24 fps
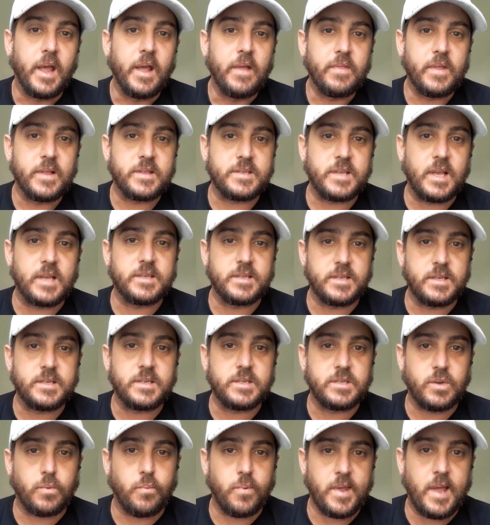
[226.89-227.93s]
that says this
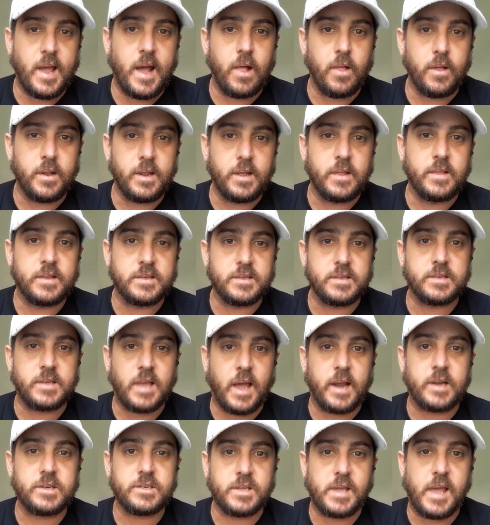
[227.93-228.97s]
is a reality and this is
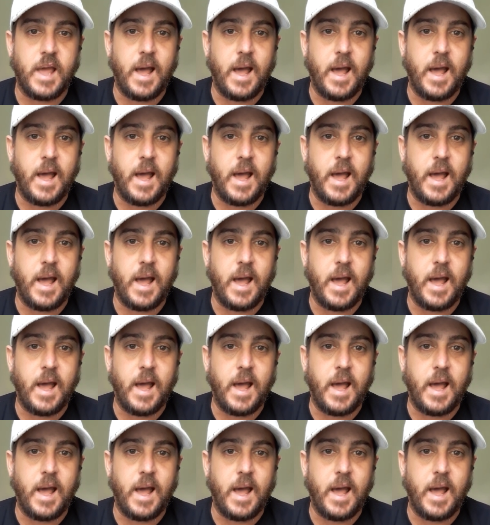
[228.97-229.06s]
actually